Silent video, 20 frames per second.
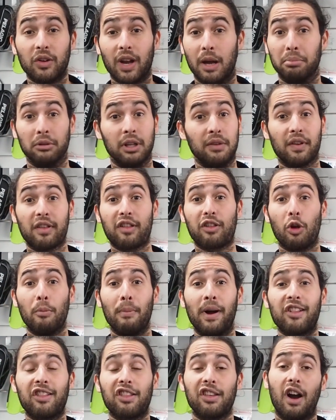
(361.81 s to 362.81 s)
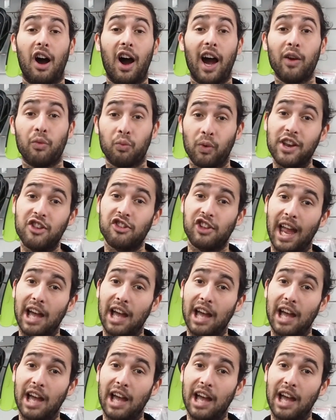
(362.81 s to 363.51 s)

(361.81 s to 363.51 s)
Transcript: I believe it so much that I reached